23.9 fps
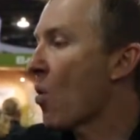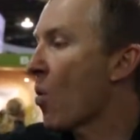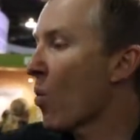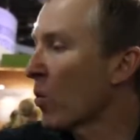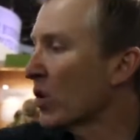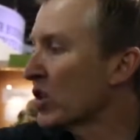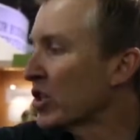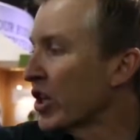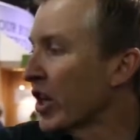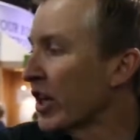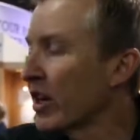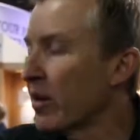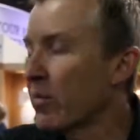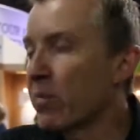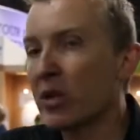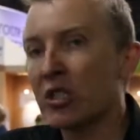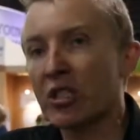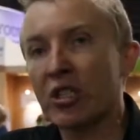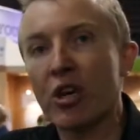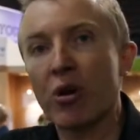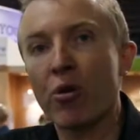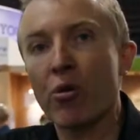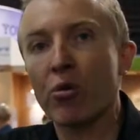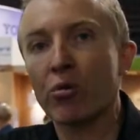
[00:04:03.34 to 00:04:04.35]
resilient
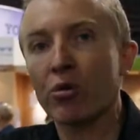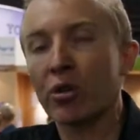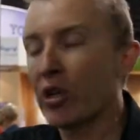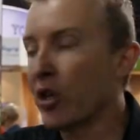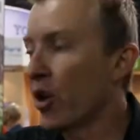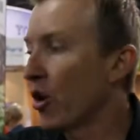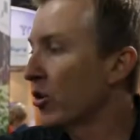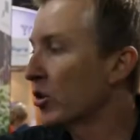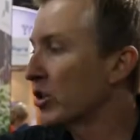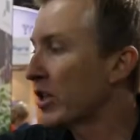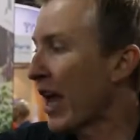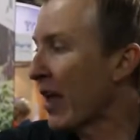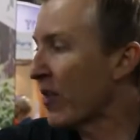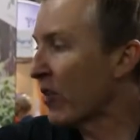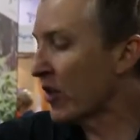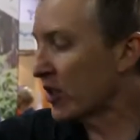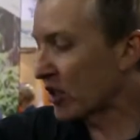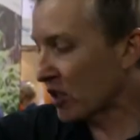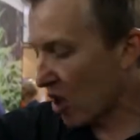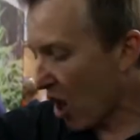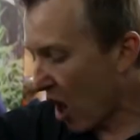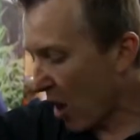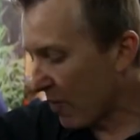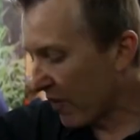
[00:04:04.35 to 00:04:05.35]
material to use in this
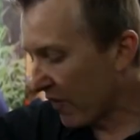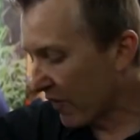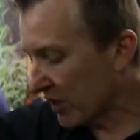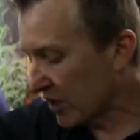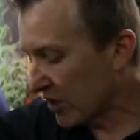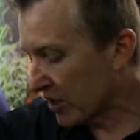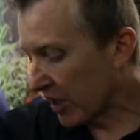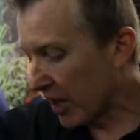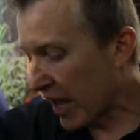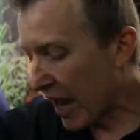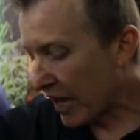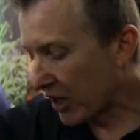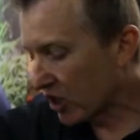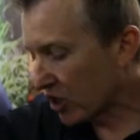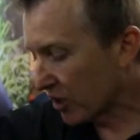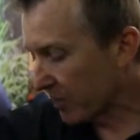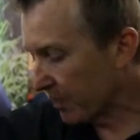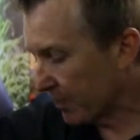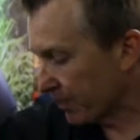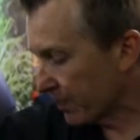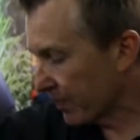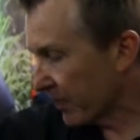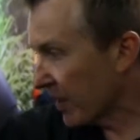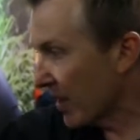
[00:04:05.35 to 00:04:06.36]
type of installation.
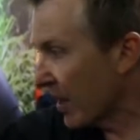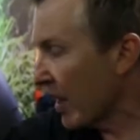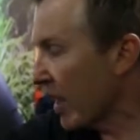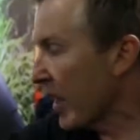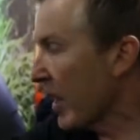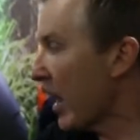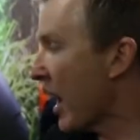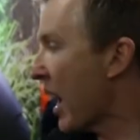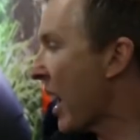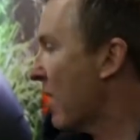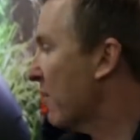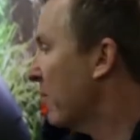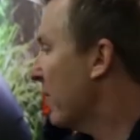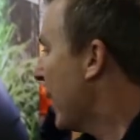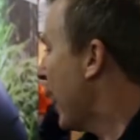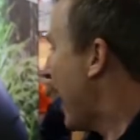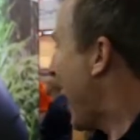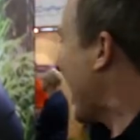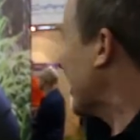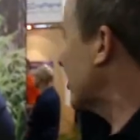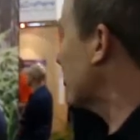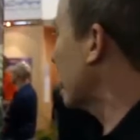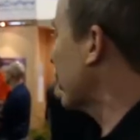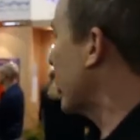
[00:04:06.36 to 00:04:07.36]

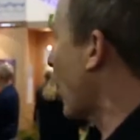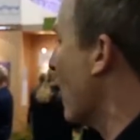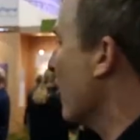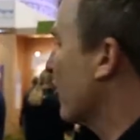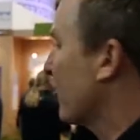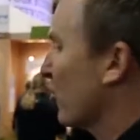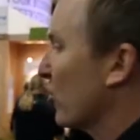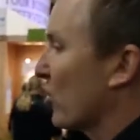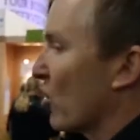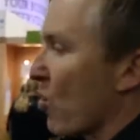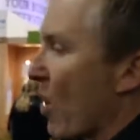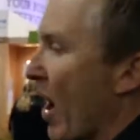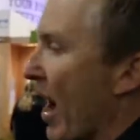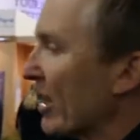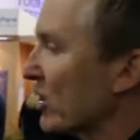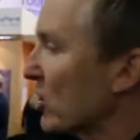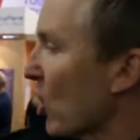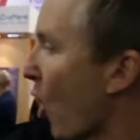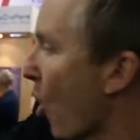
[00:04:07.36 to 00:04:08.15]
As we go through the range,